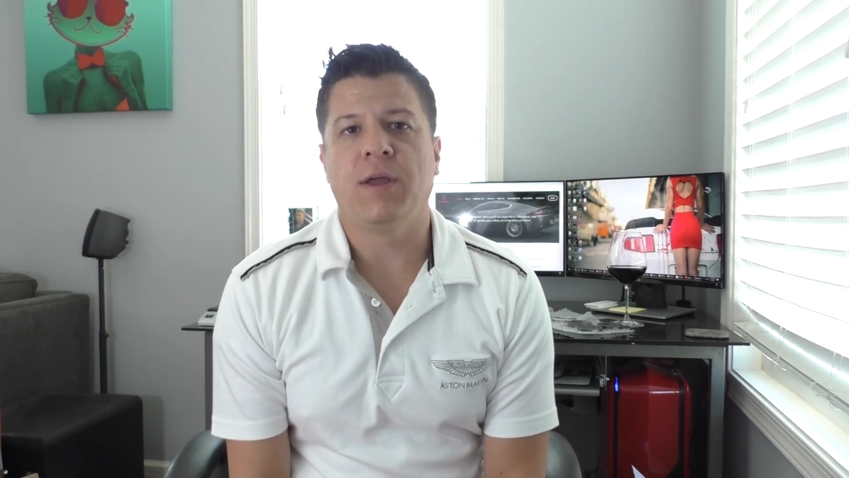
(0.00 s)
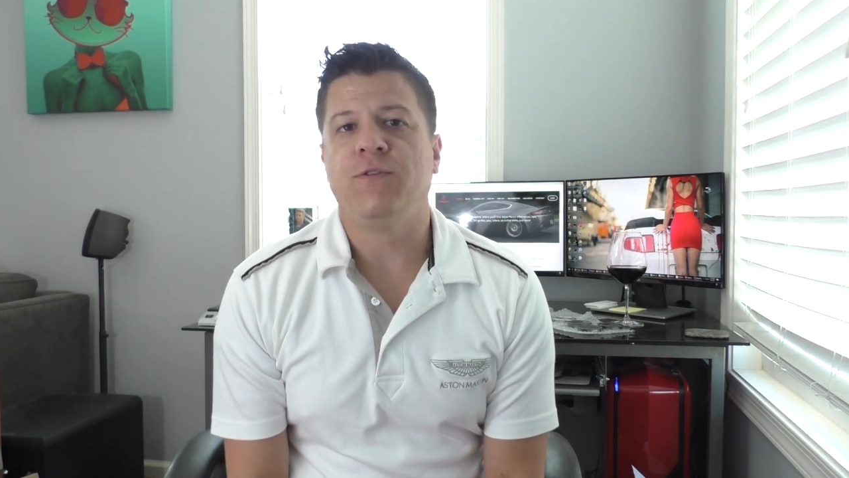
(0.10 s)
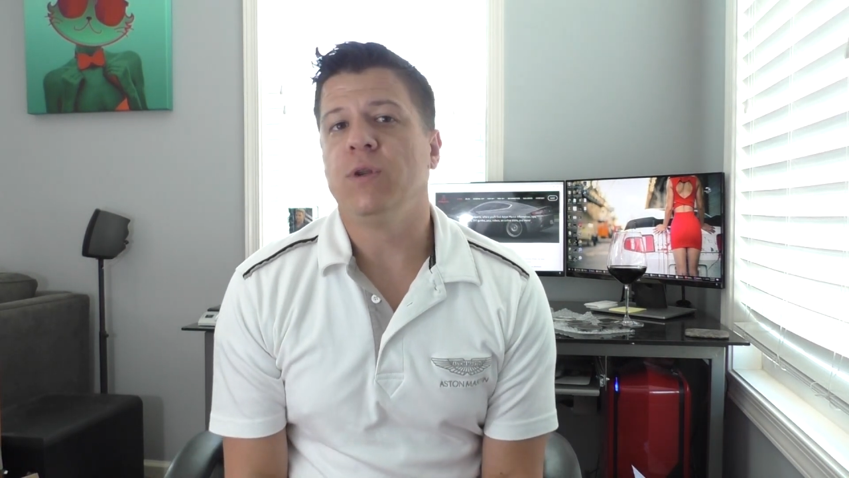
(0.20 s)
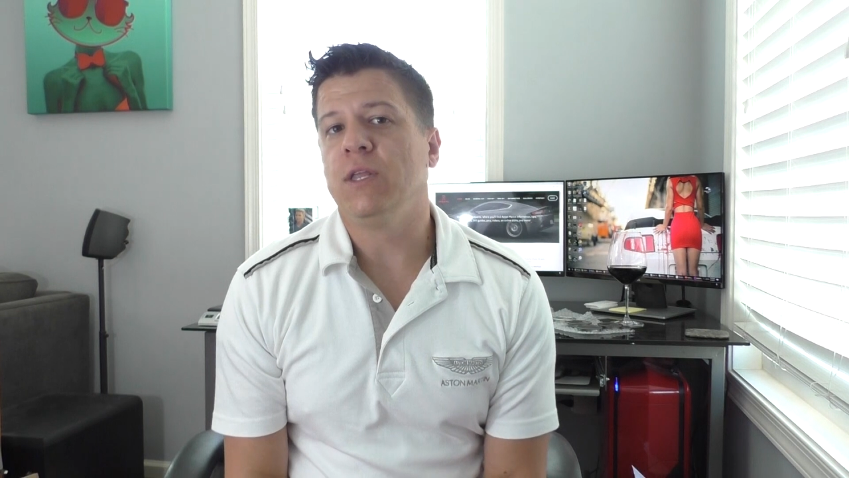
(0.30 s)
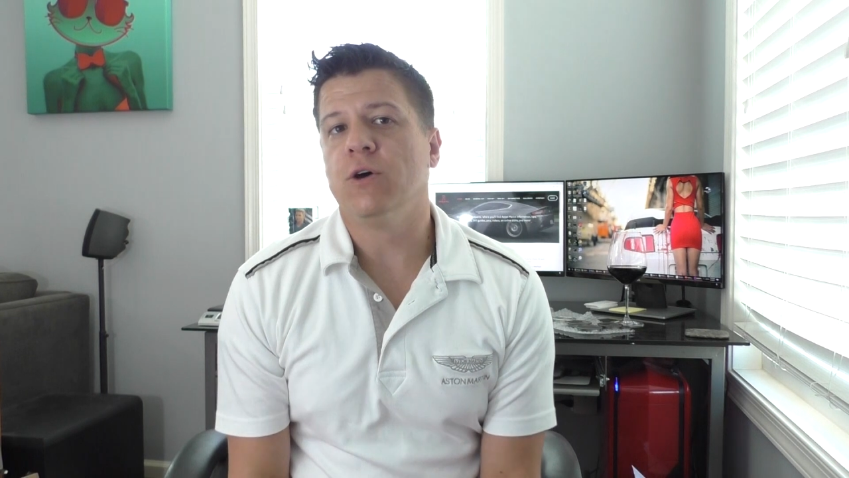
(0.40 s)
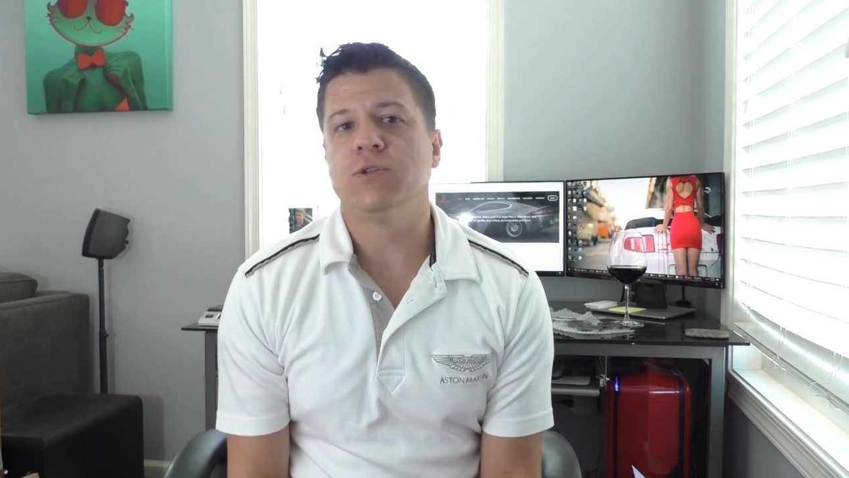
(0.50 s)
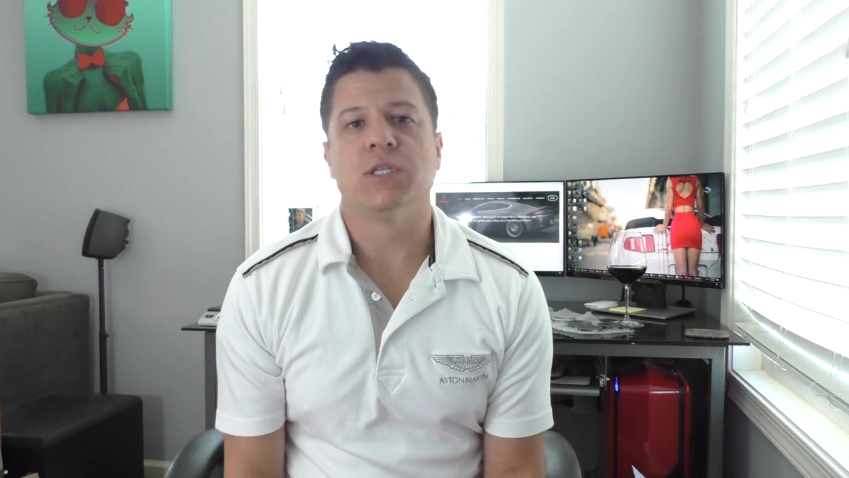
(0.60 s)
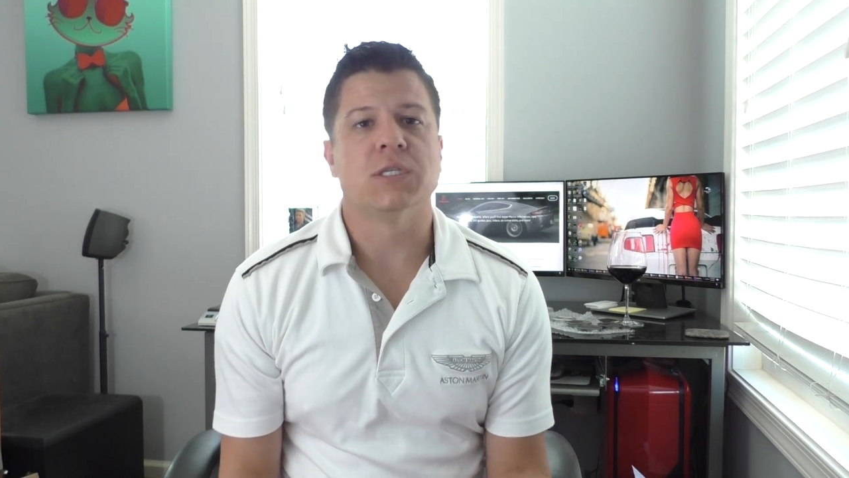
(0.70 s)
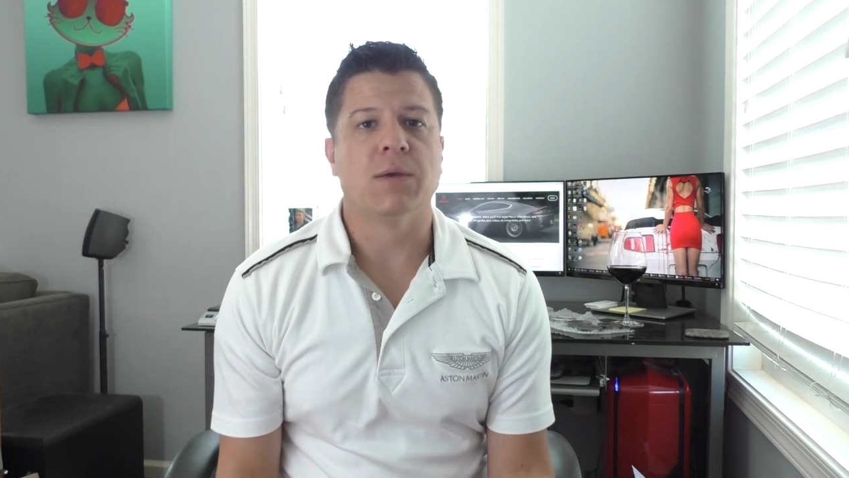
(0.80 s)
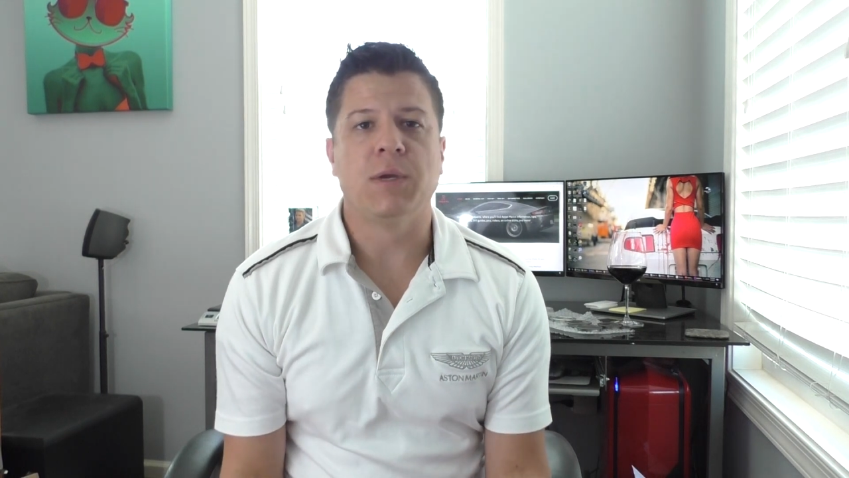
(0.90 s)
If you need those,
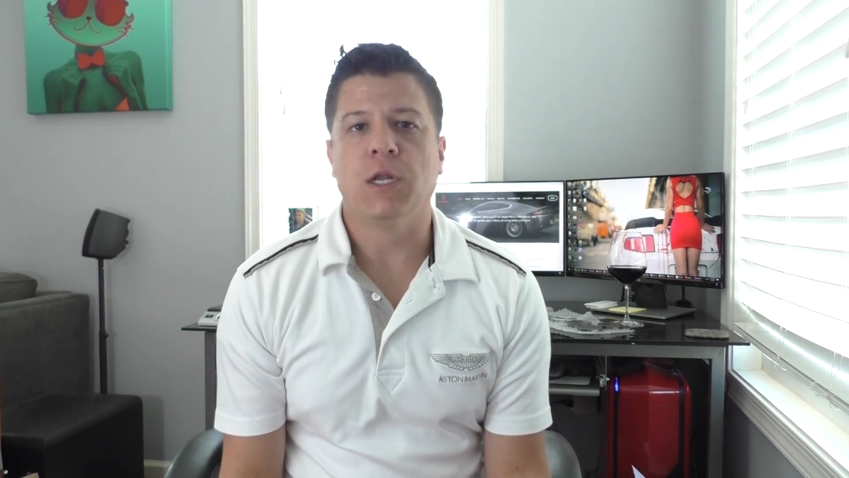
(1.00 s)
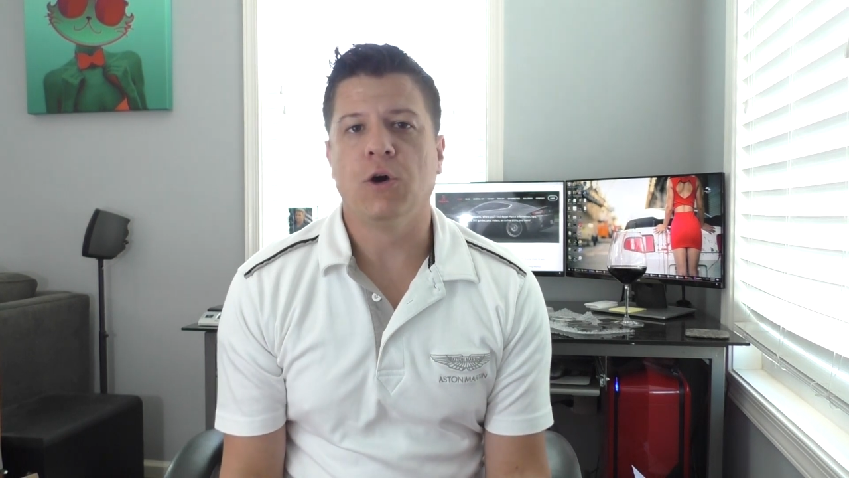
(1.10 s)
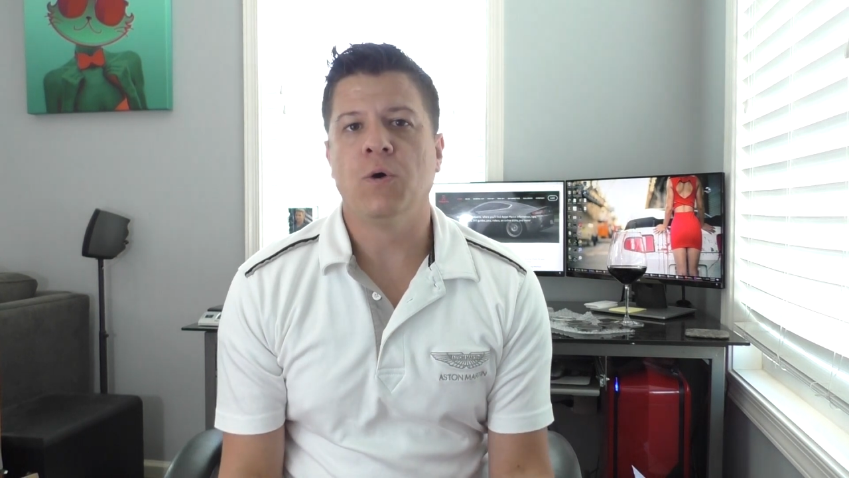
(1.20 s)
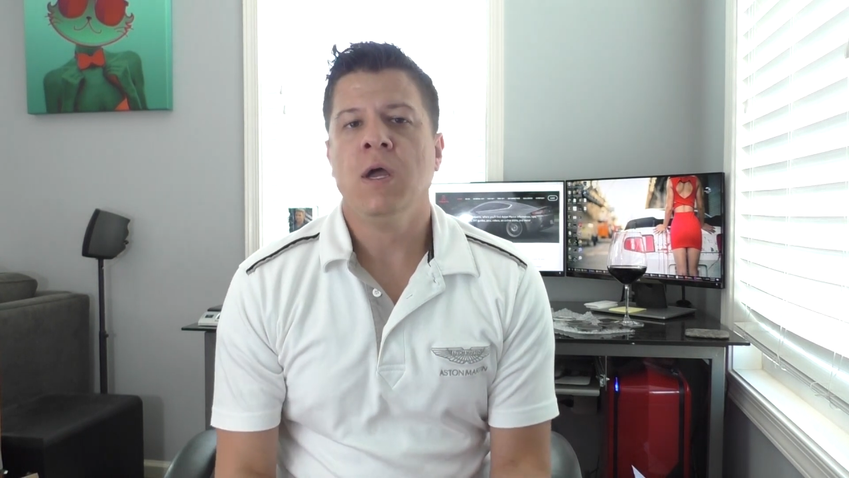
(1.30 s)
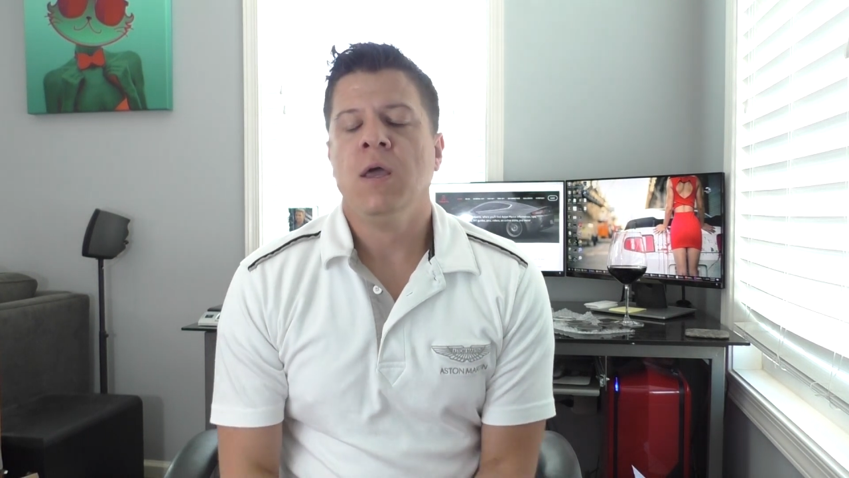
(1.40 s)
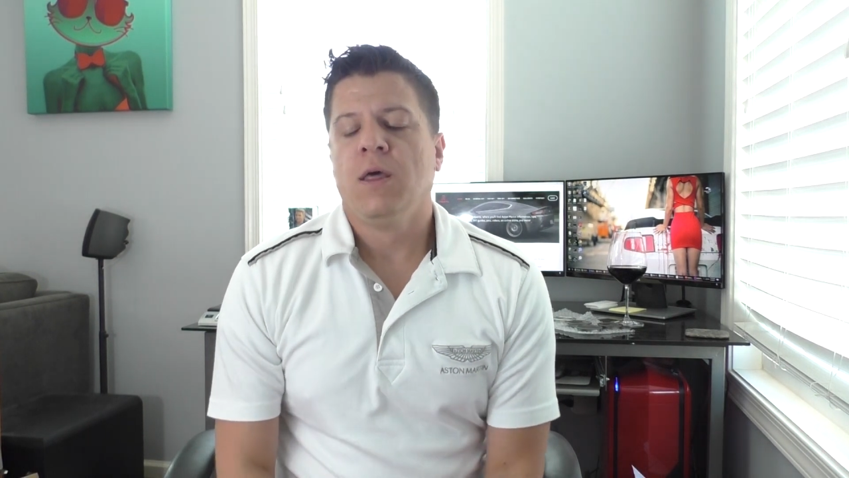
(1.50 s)
just let me know.